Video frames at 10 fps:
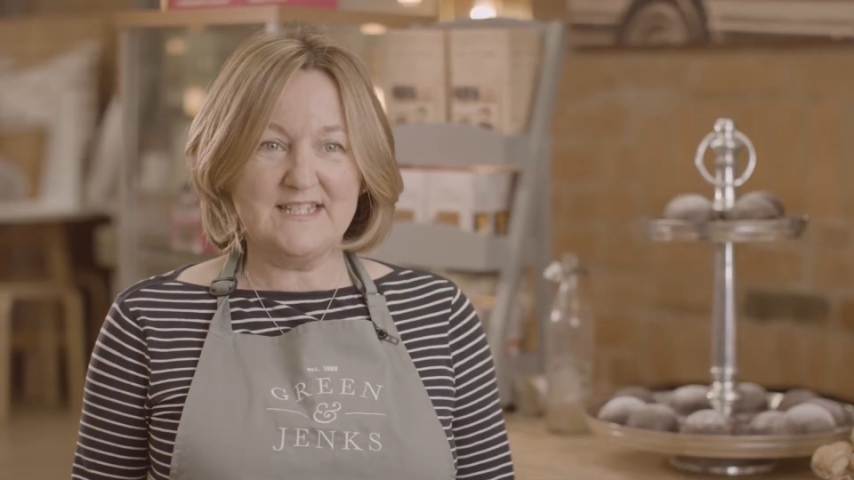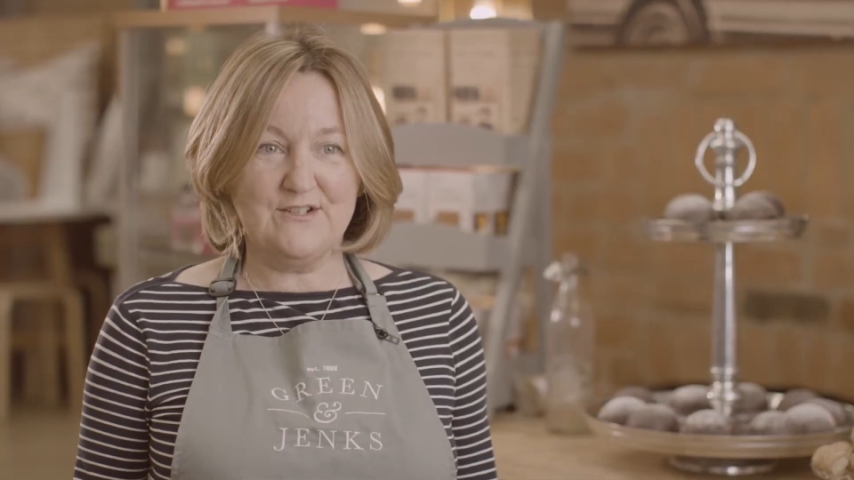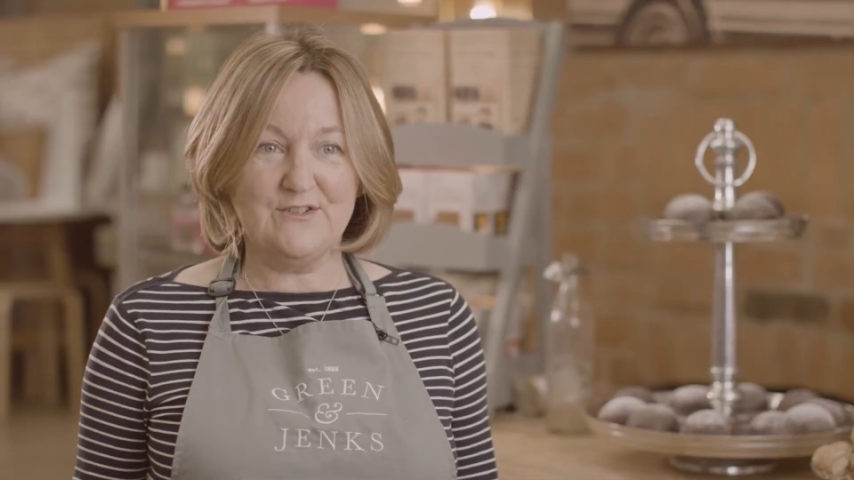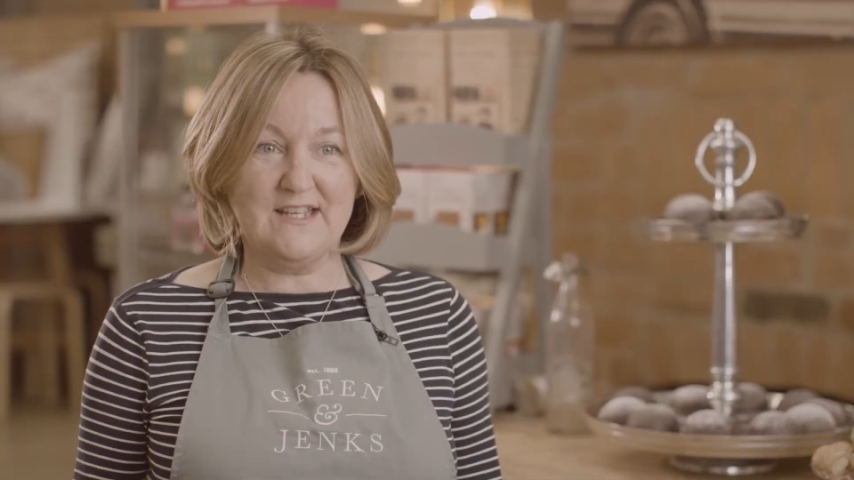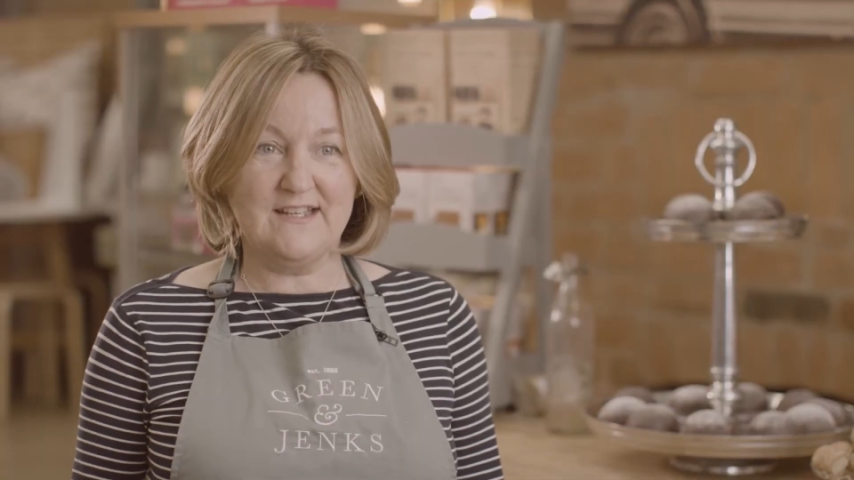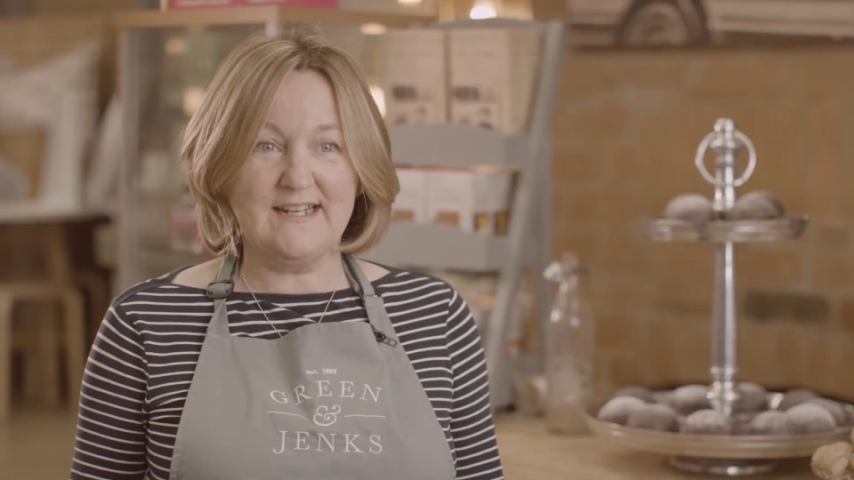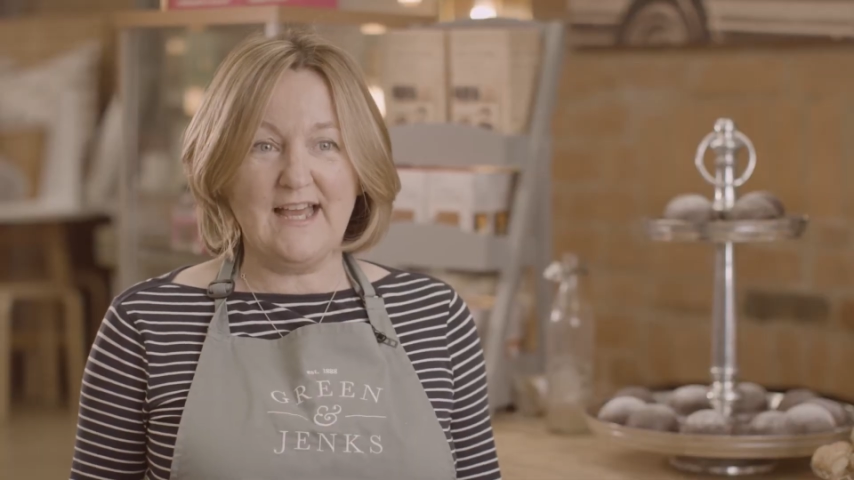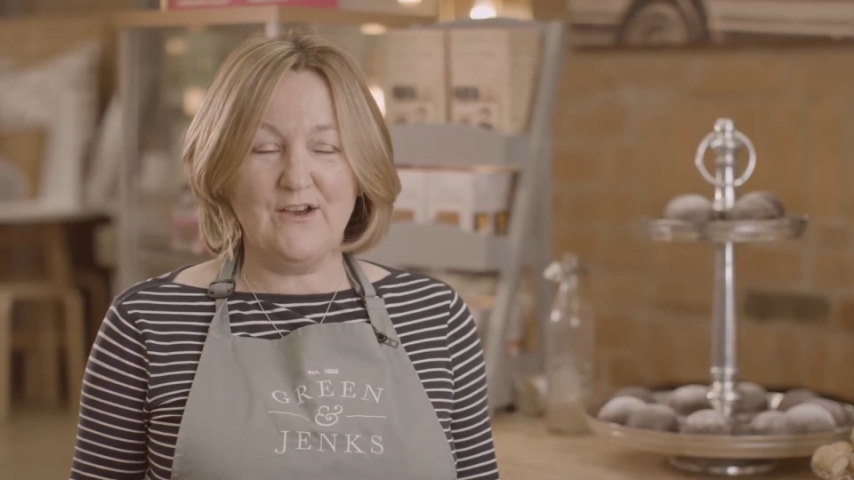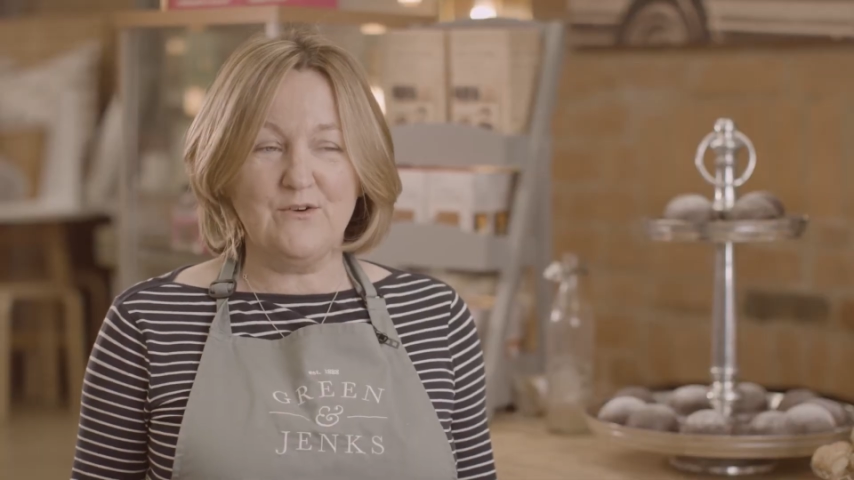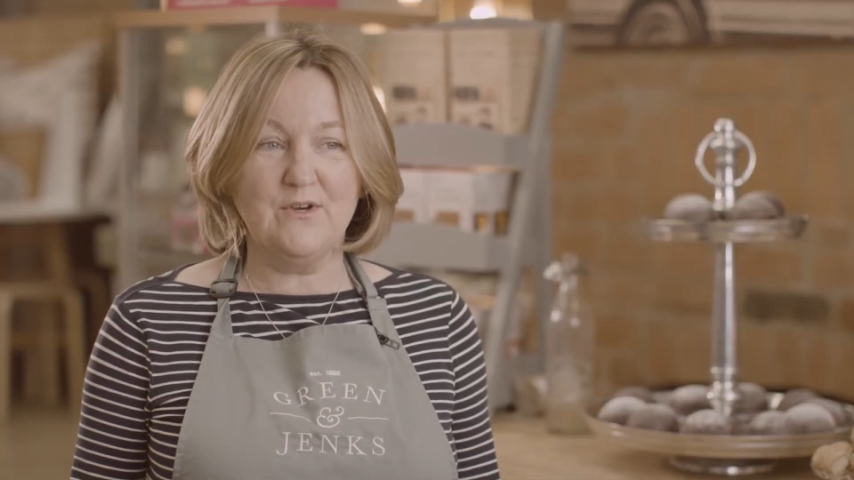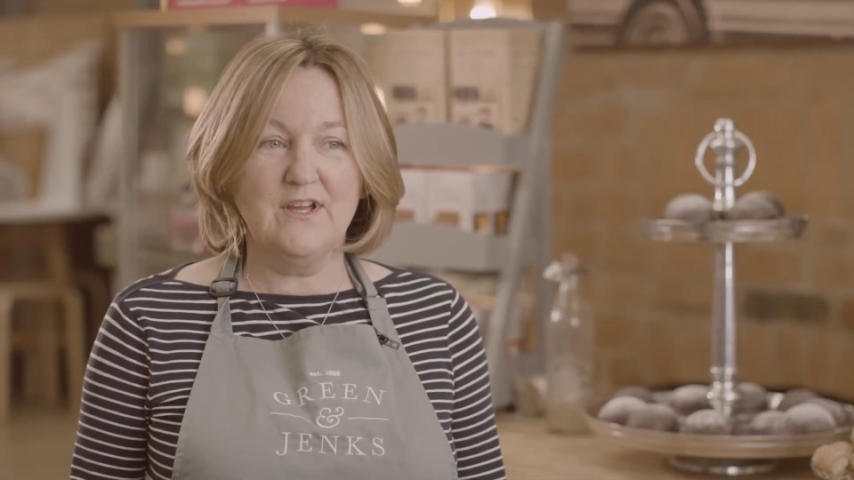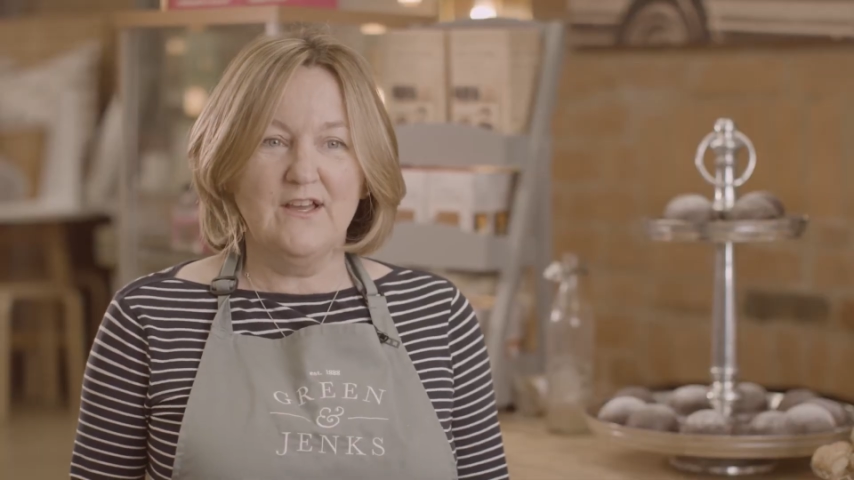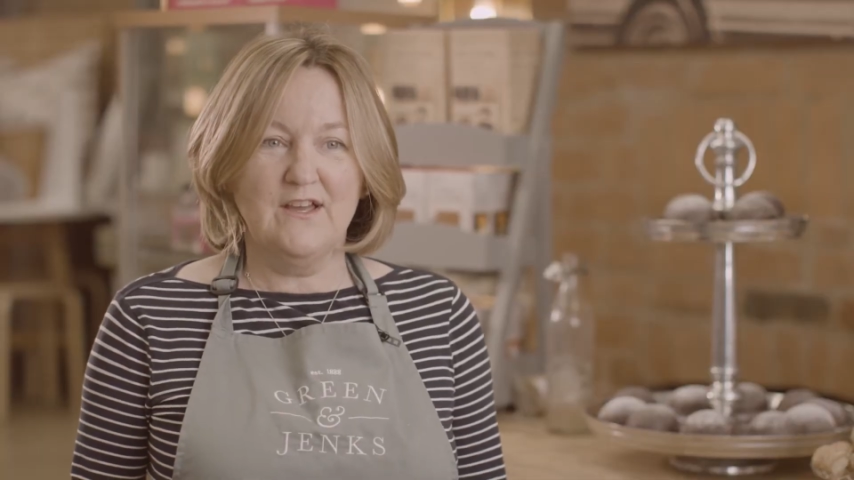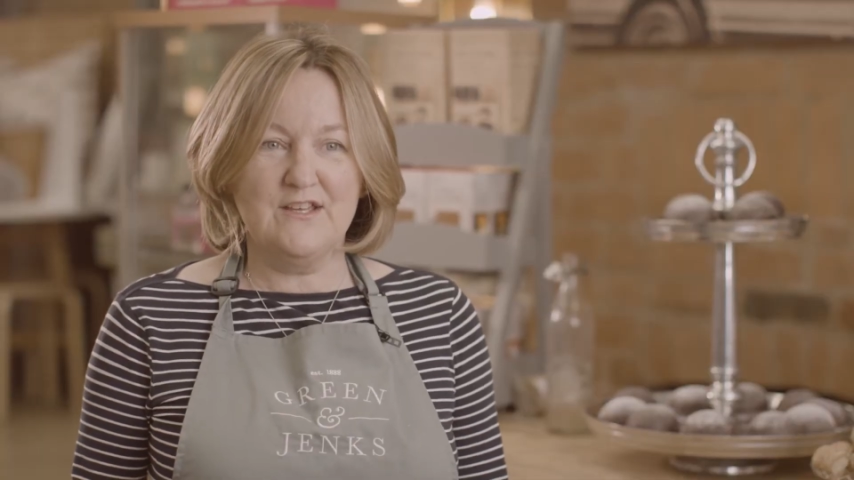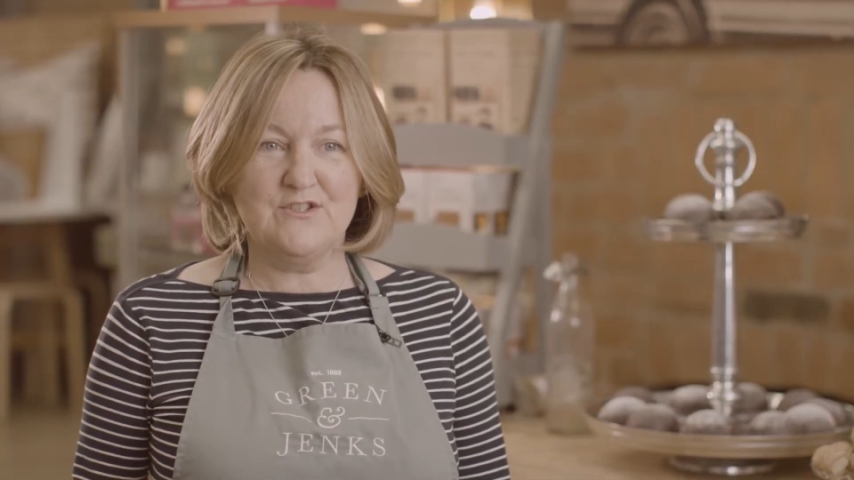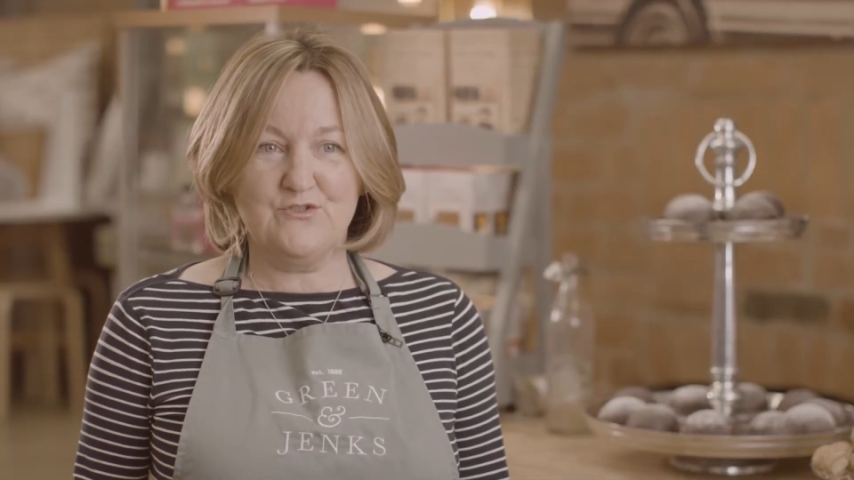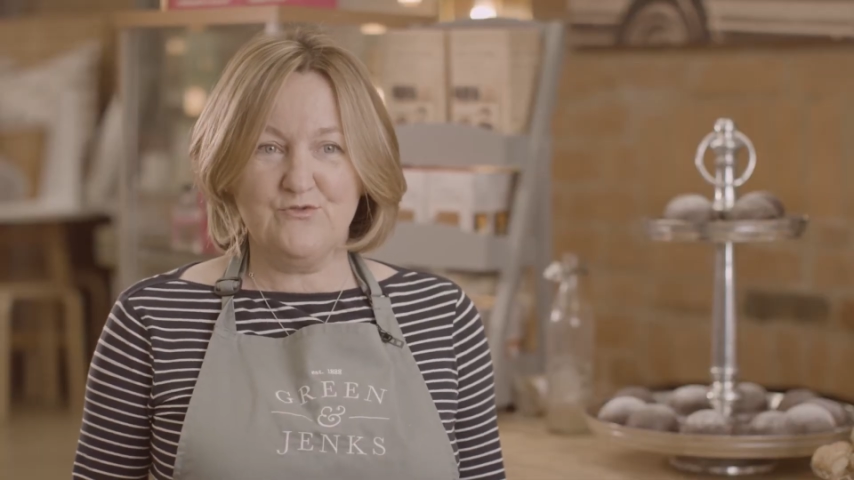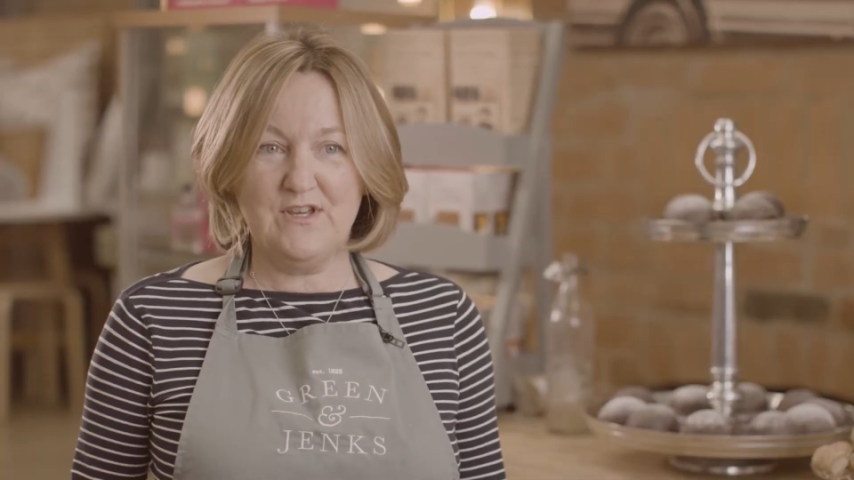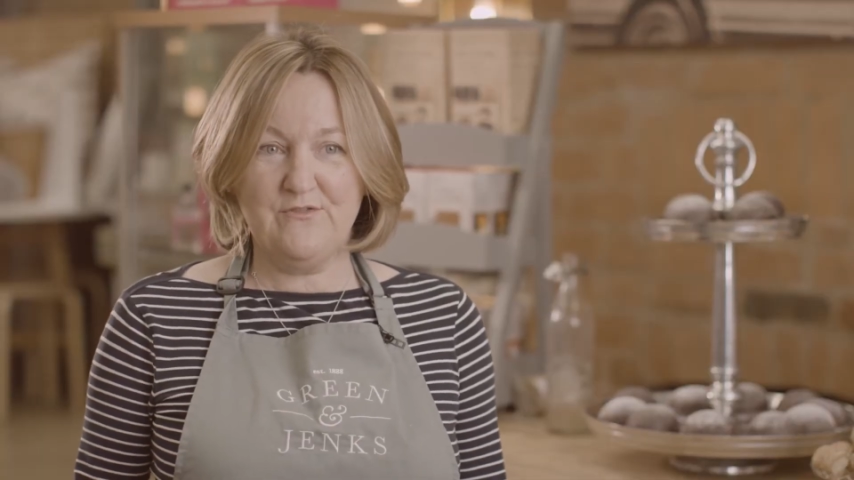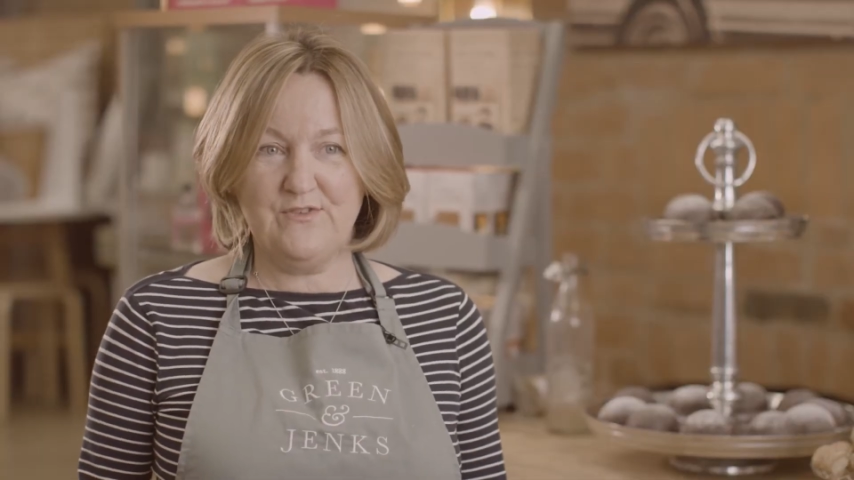is still here now. It's three